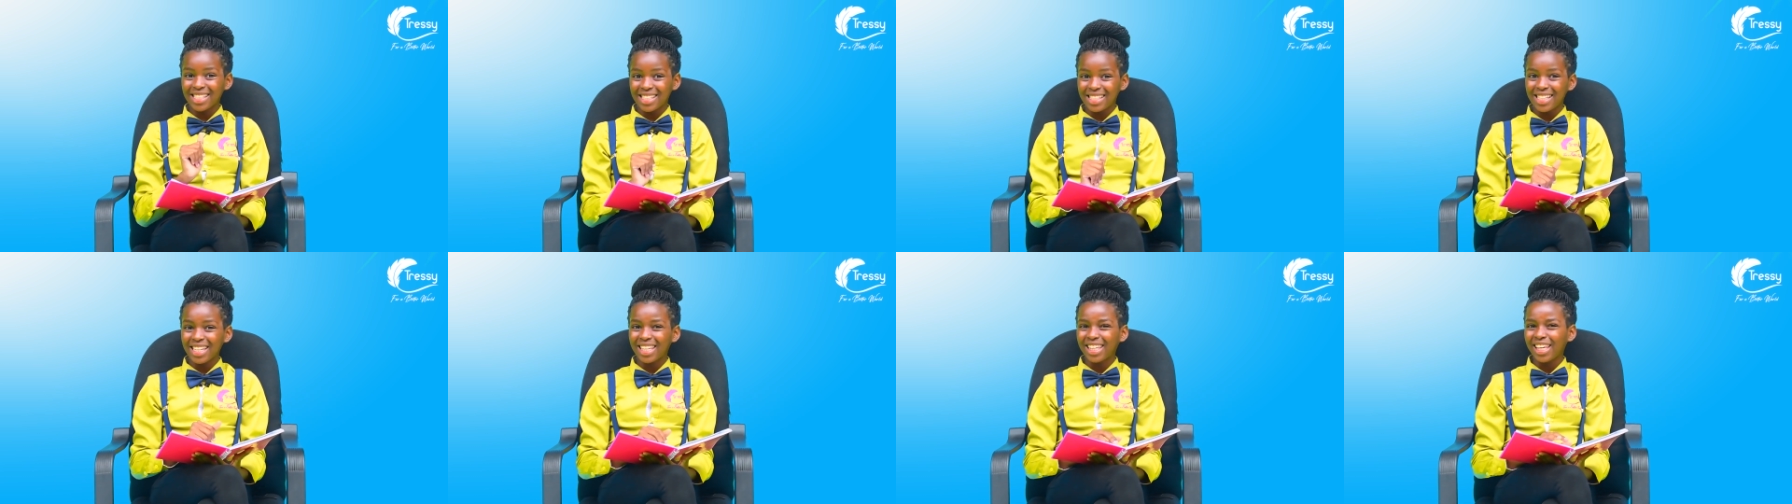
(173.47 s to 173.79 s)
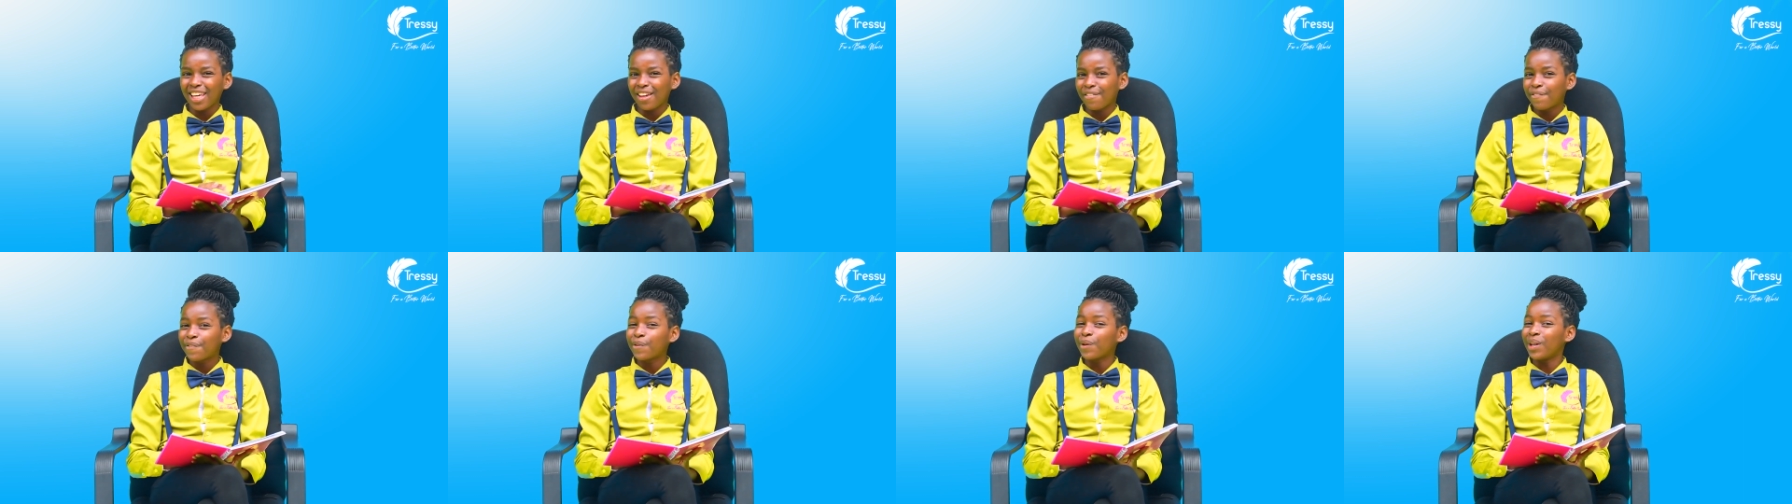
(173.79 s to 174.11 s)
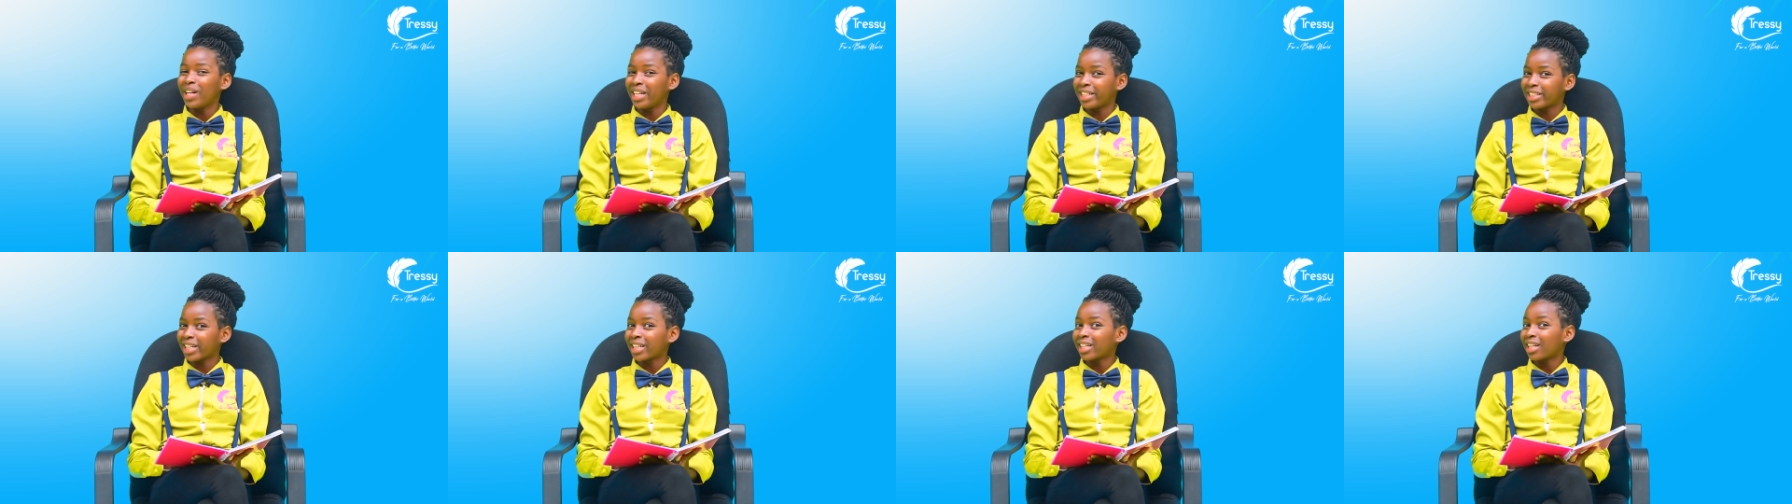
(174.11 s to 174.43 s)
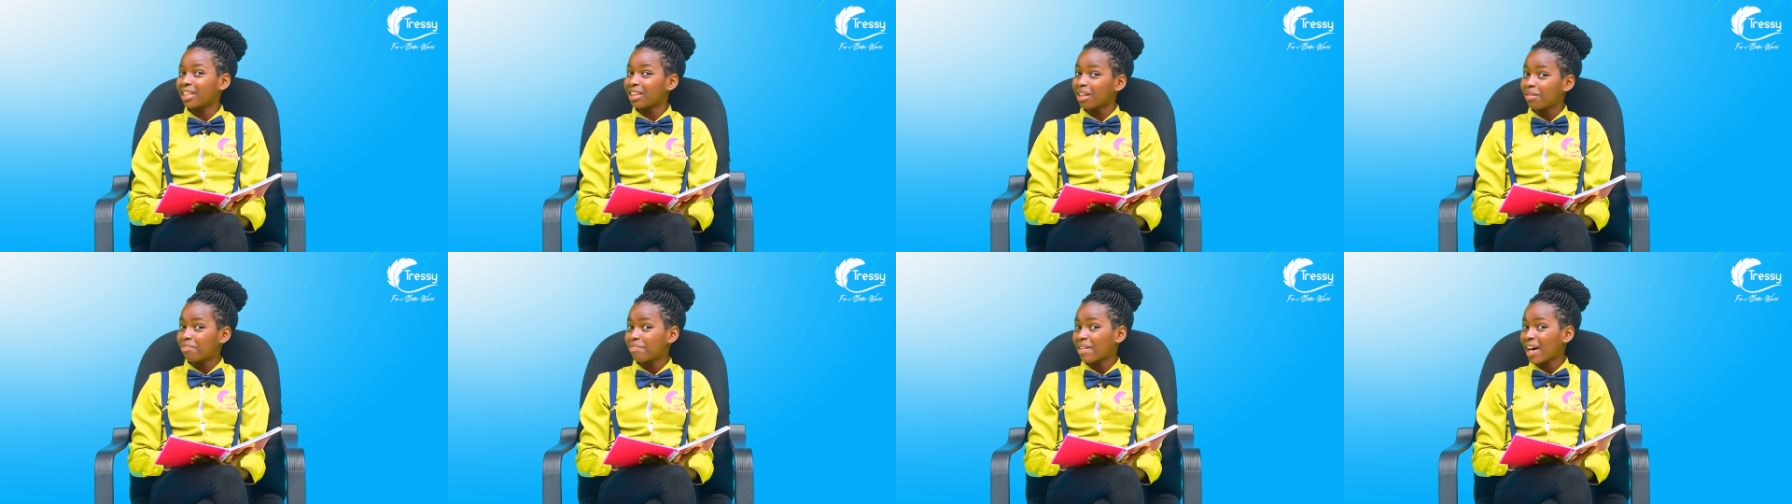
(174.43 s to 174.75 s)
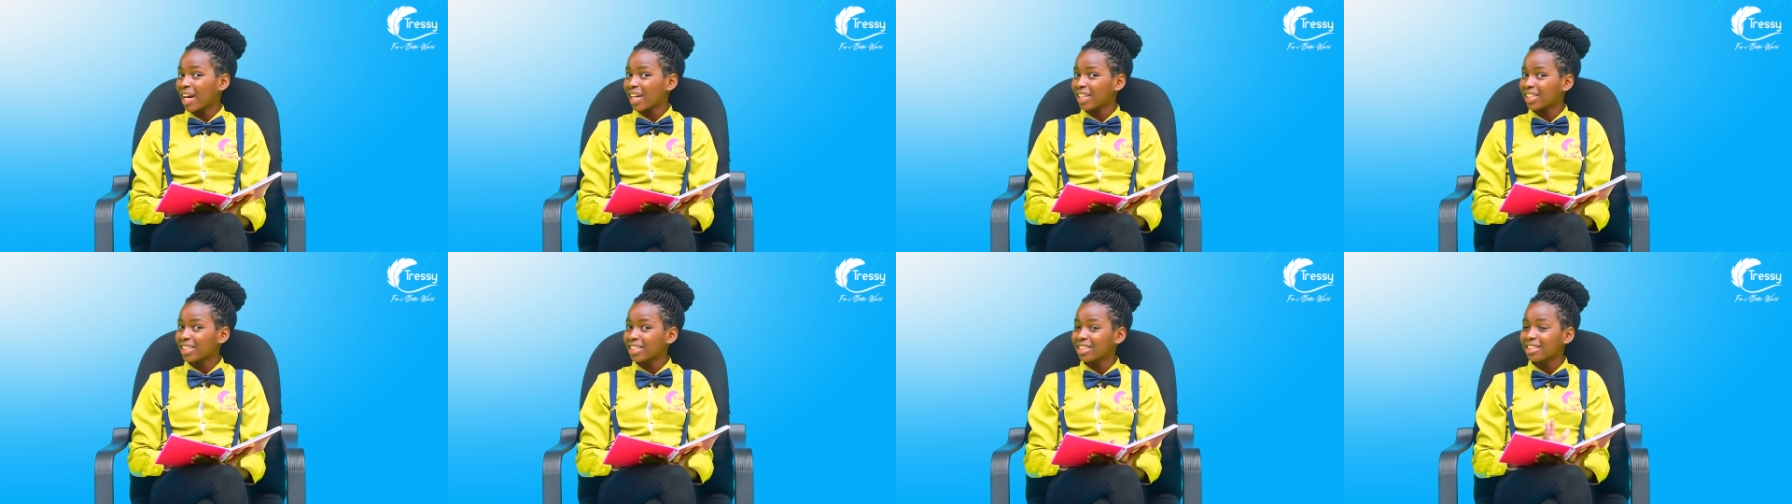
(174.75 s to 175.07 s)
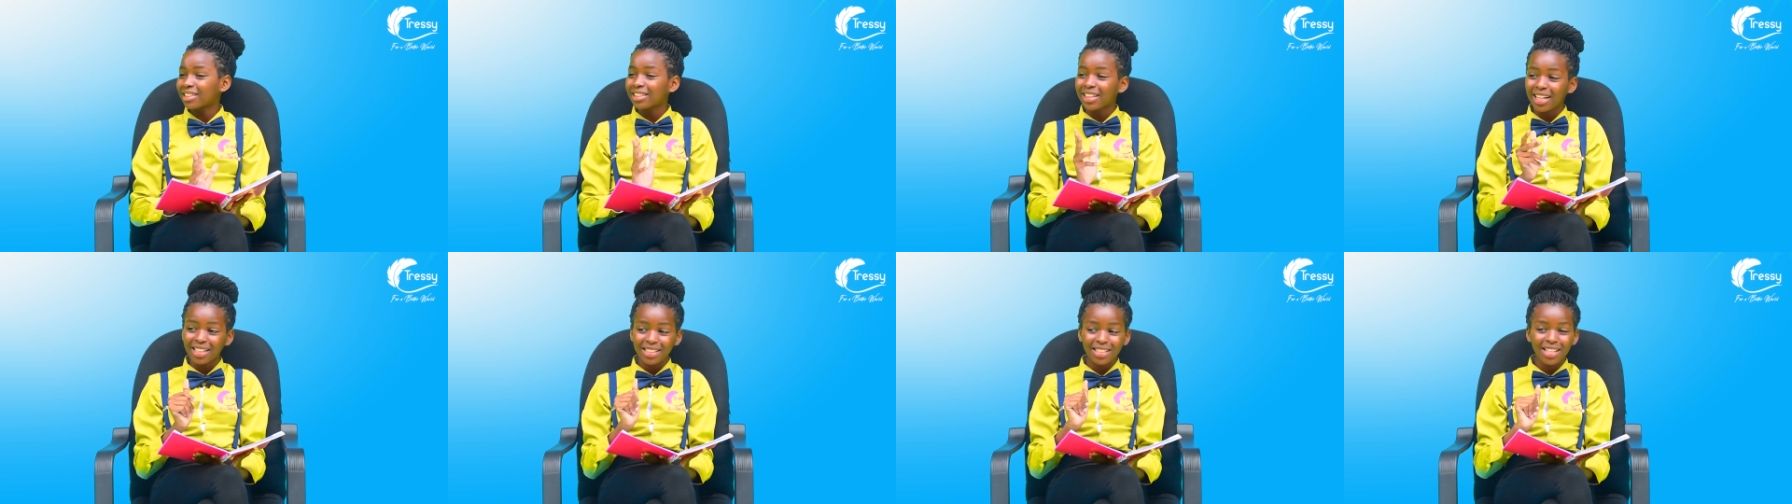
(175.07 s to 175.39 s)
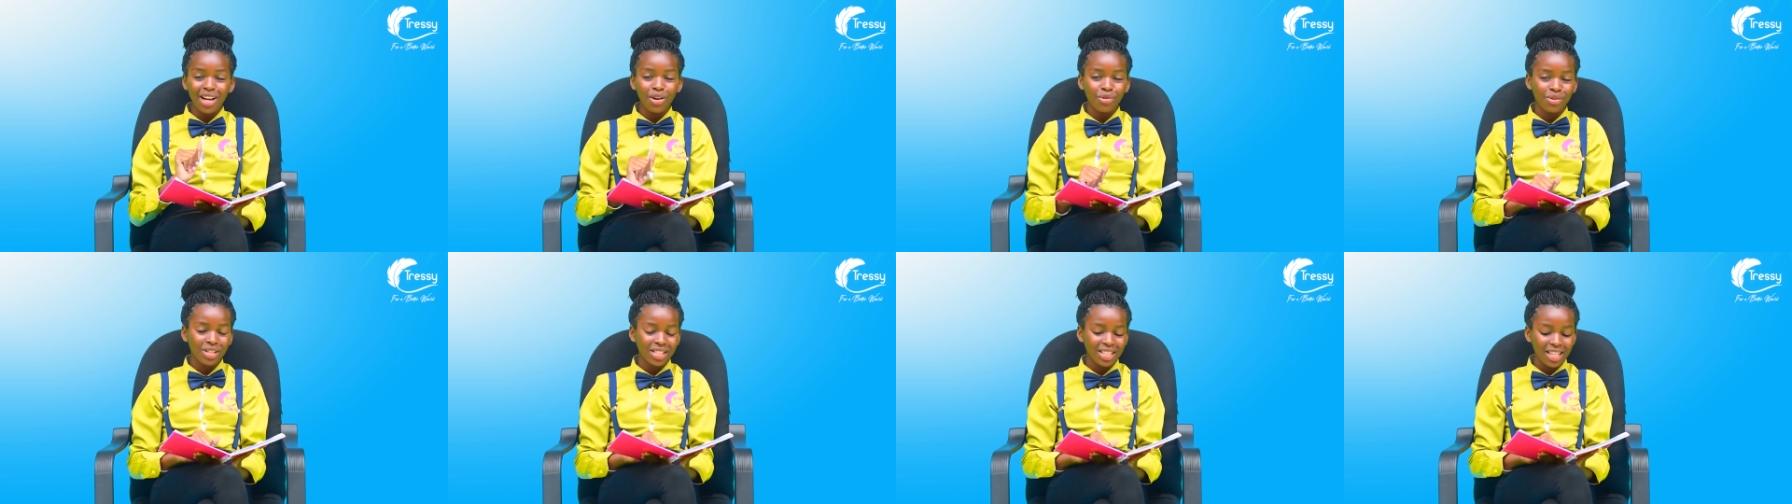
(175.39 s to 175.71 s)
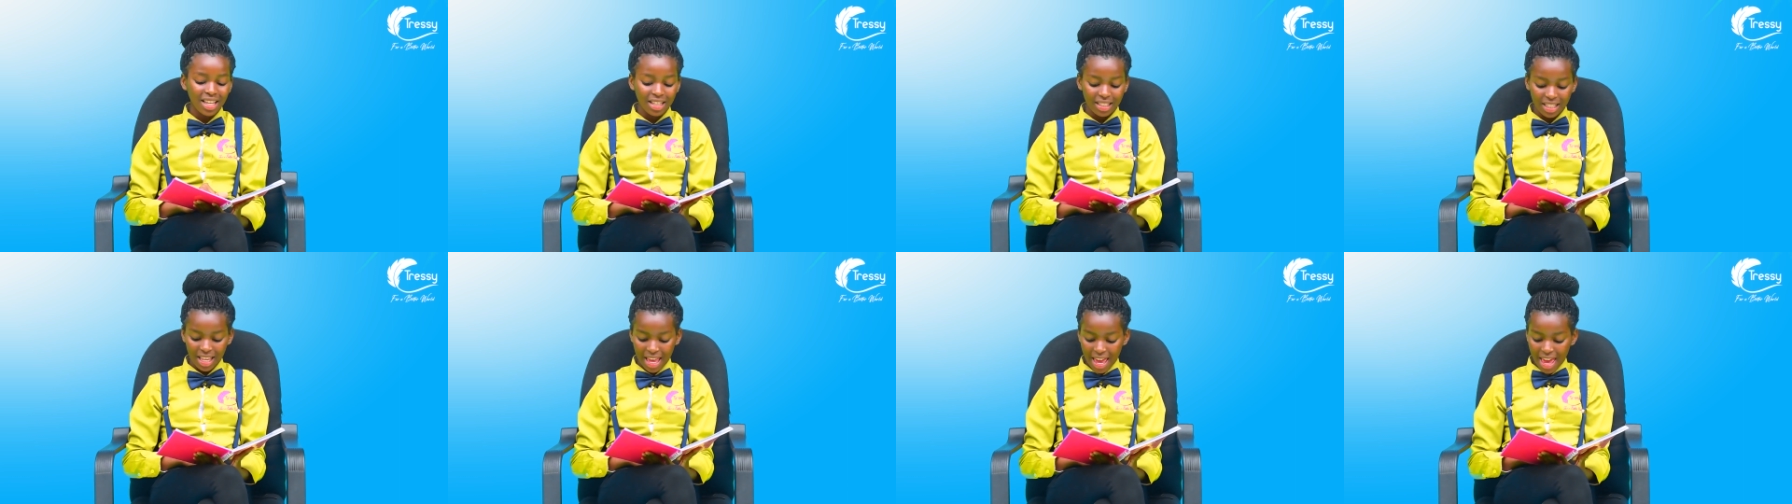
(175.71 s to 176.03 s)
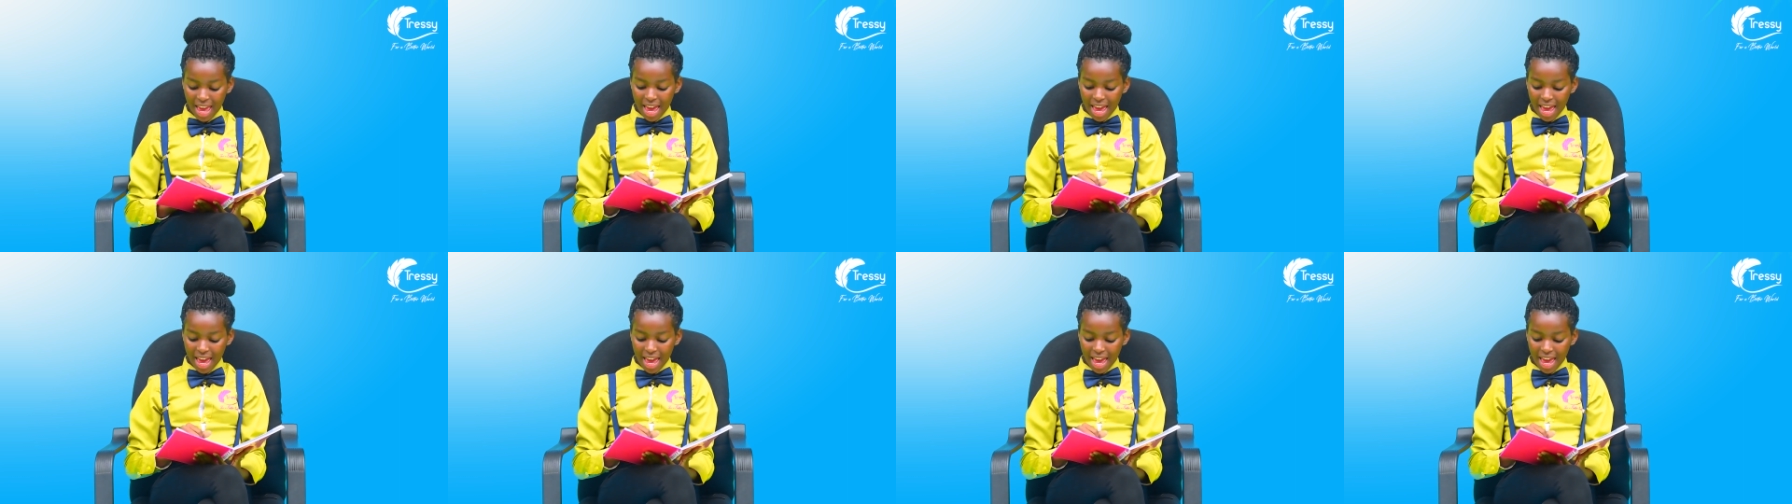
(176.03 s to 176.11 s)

sick if you eat another bite. That's how it is.